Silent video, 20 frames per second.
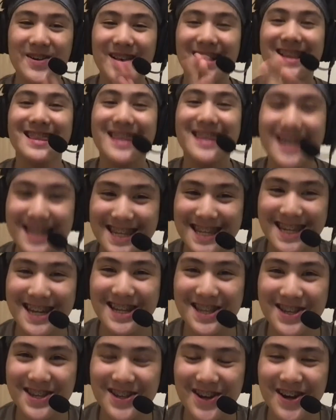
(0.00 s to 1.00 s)
let's get
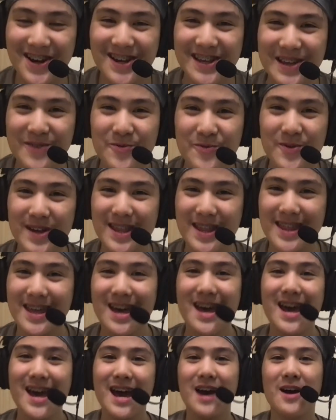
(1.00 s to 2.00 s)
started with
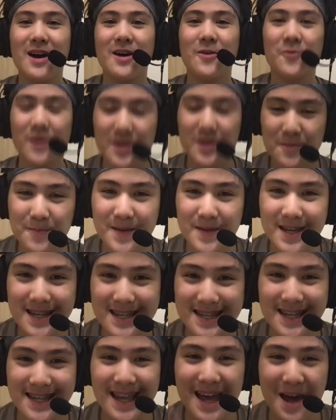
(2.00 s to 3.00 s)
One Piece
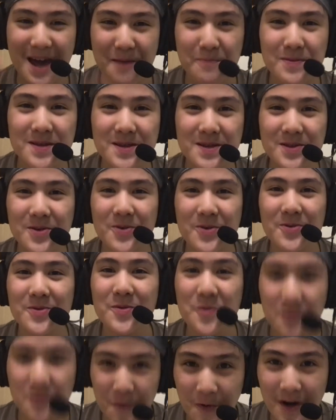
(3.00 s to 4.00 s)
episode
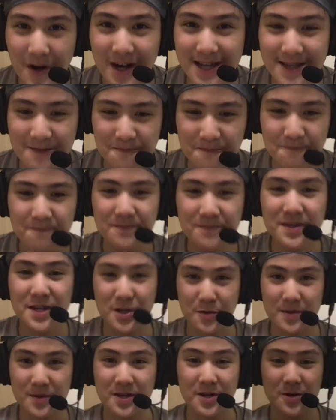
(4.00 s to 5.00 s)
1. Here we
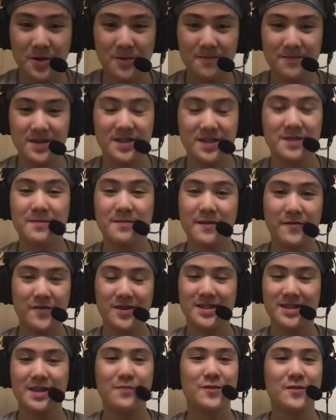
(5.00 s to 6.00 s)
go. This is my first
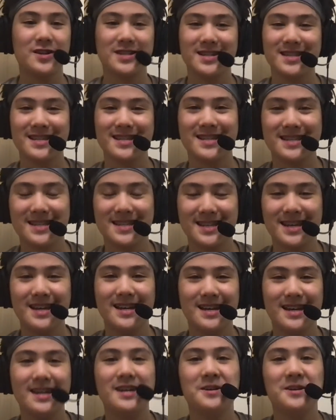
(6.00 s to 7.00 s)
time watching this.
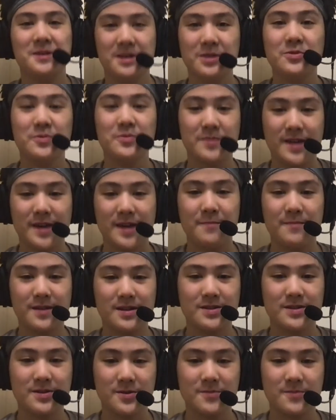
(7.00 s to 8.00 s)
It'll be epic,
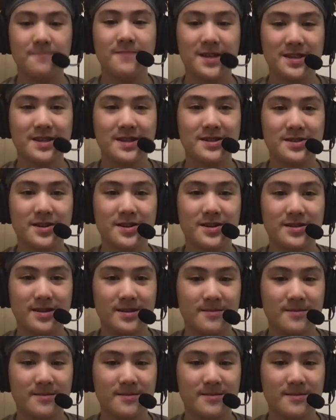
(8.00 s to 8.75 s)
so let's get started.